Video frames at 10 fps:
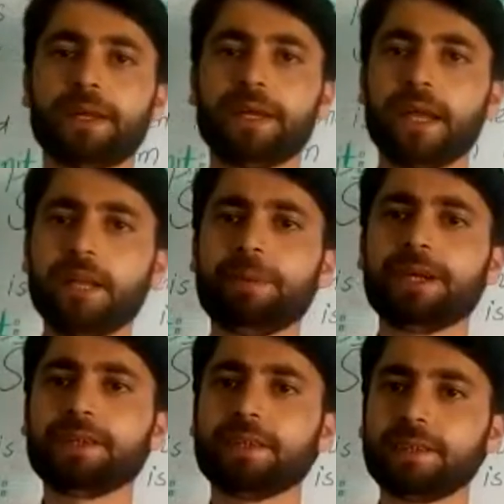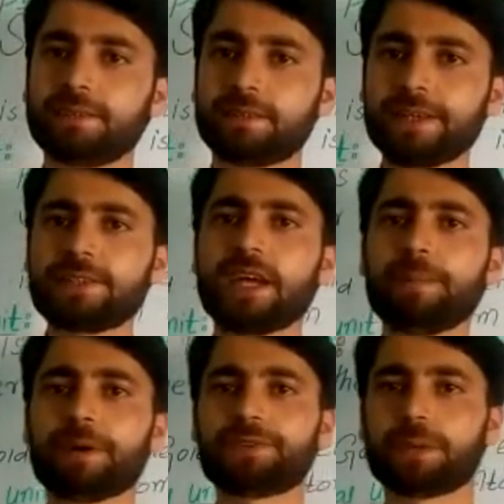Element is such
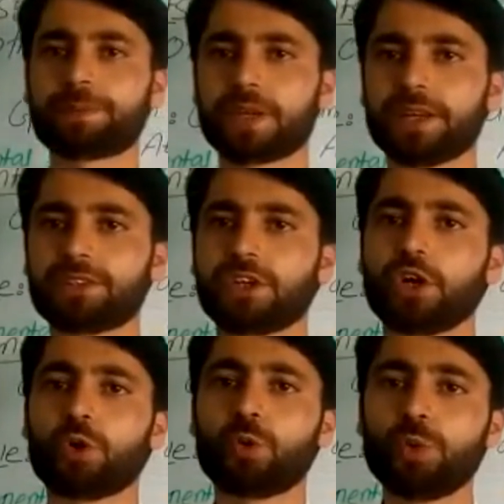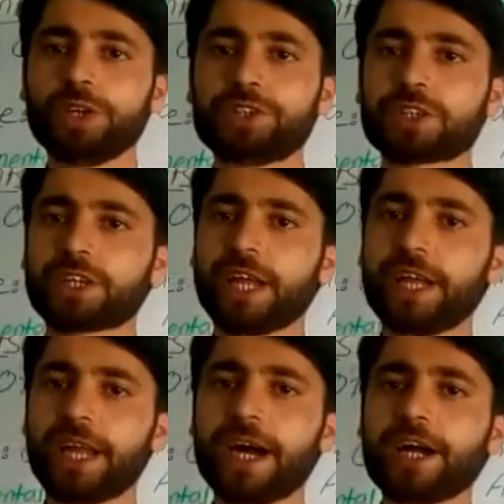type of substance which
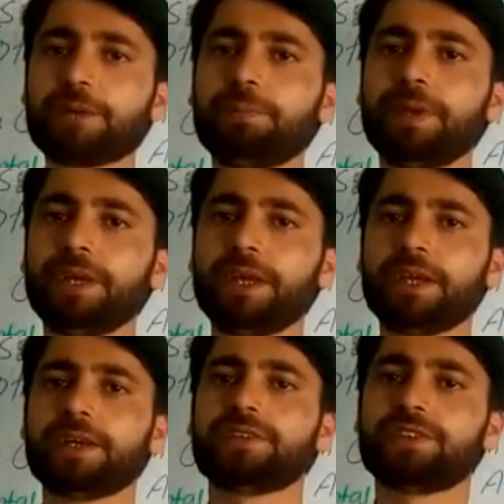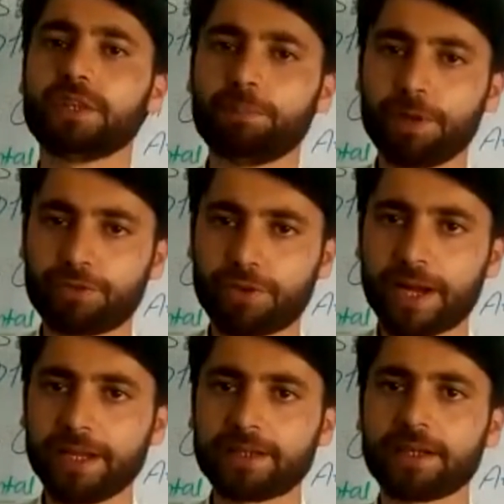cannot be
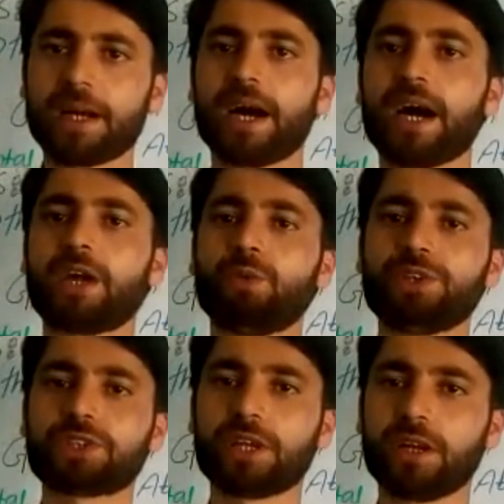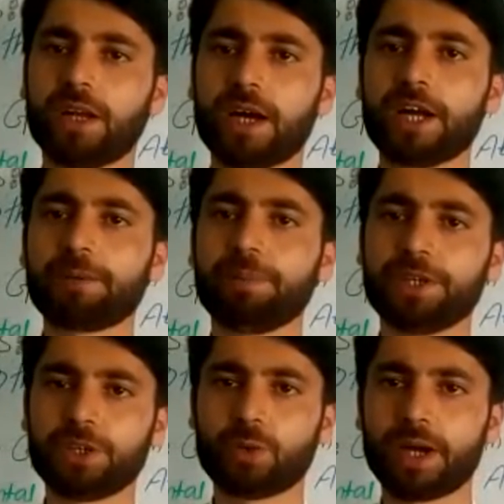simplified or which cannot
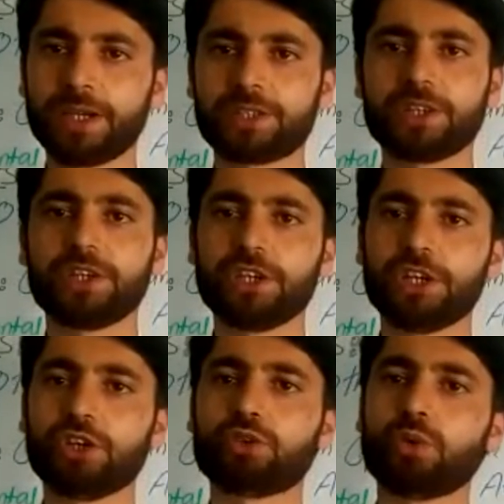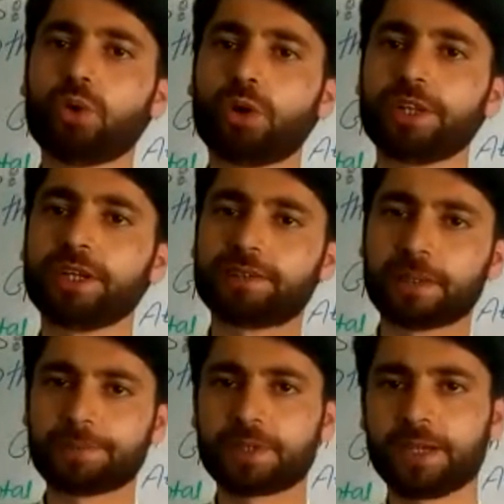be divided into other
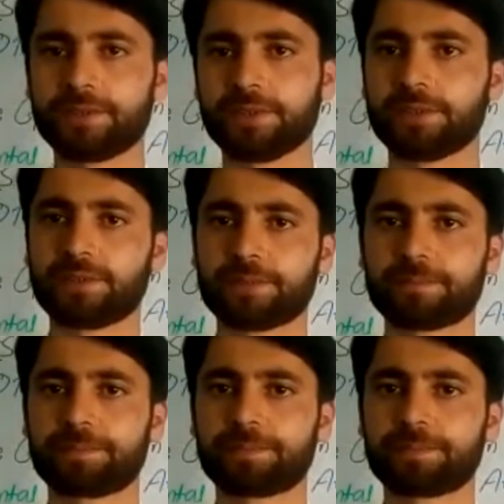substances.